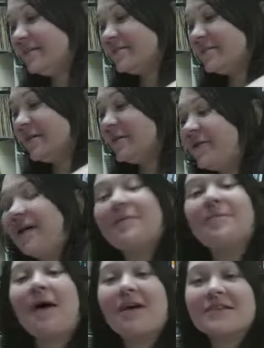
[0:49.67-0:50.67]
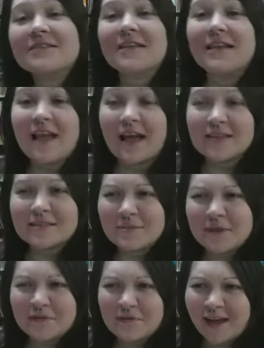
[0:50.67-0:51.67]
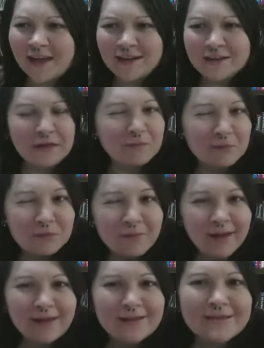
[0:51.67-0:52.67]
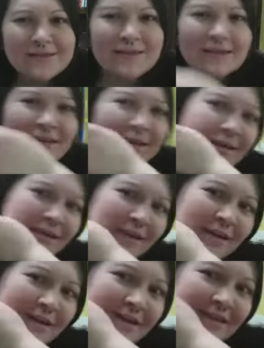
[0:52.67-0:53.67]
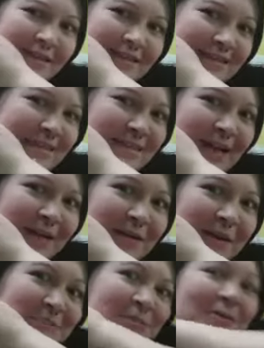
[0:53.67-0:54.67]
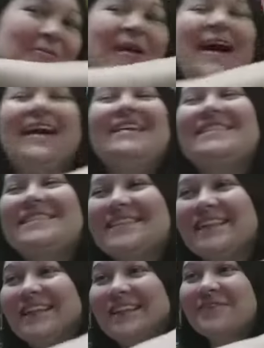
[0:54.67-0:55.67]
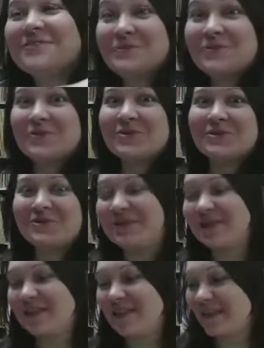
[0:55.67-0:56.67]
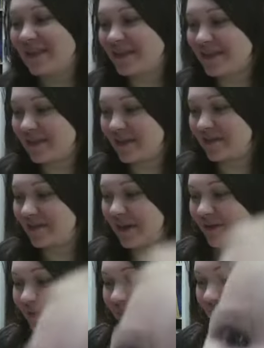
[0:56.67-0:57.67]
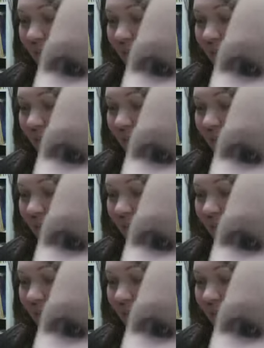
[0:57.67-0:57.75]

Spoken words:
So we got a box. He asked me if I had a Deadpool mask. This is not a Deadpool mask. Like, there's more to it than this. So I don't